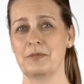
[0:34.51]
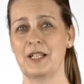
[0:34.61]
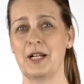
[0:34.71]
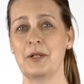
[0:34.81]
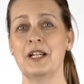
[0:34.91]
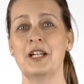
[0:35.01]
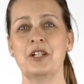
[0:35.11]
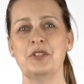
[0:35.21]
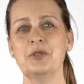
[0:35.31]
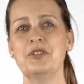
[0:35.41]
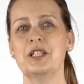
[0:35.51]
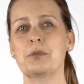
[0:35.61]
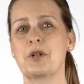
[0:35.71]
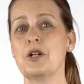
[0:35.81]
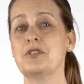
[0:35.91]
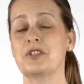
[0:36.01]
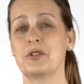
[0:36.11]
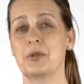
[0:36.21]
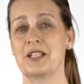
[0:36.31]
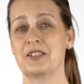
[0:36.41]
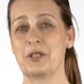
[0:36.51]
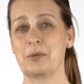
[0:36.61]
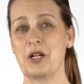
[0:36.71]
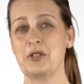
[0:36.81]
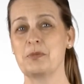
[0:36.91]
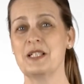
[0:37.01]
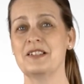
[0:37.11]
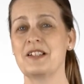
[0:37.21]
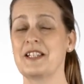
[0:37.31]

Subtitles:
Now, using a process-oriented approach means